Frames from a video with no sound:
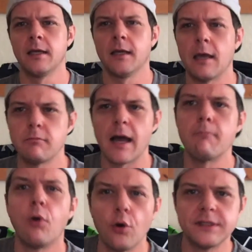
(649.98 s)
And by
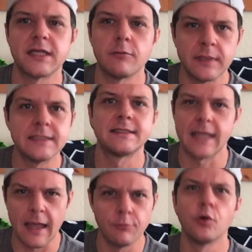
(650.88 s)
boys, I mean
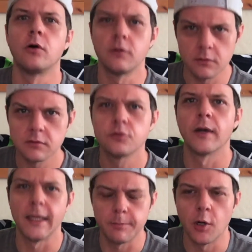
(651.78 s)
Samuel,
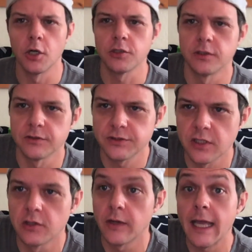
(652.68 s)
Craig Parker.
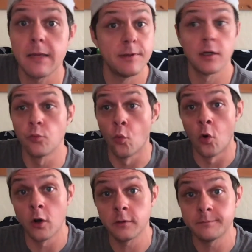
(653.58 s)
So, AB
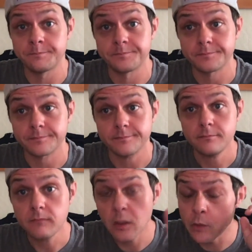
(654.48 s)
Unworn,
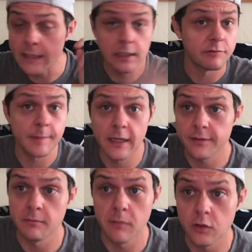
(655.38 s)
what I love about it
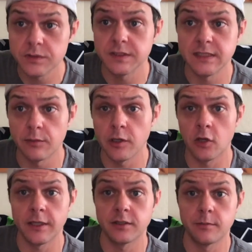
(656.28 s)
the most is that we all
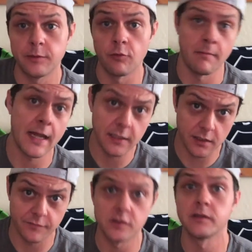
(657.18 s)
get to be reminded
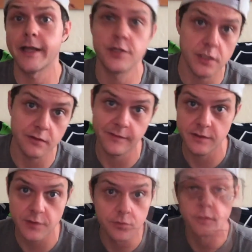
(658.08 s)
of the legend of
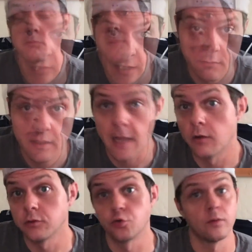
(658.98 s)
Antonio Brown,
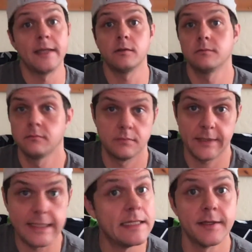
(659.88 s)
how great
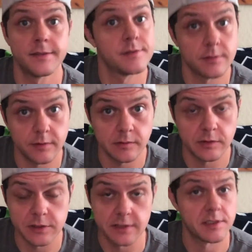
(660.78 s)
he is,
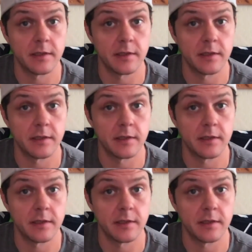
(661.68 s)
just as a